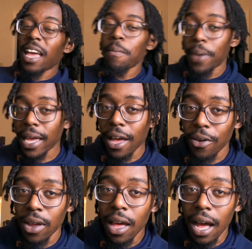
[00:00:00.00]
I can pick
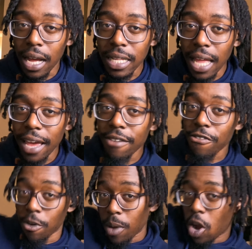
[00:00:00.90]
out a client
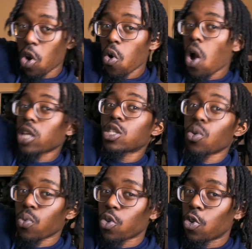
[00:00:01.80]
from across the
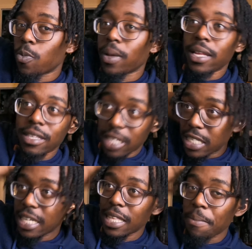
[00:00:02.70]
room
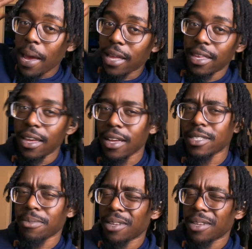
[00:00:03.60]
just seeing the back of their head because I'm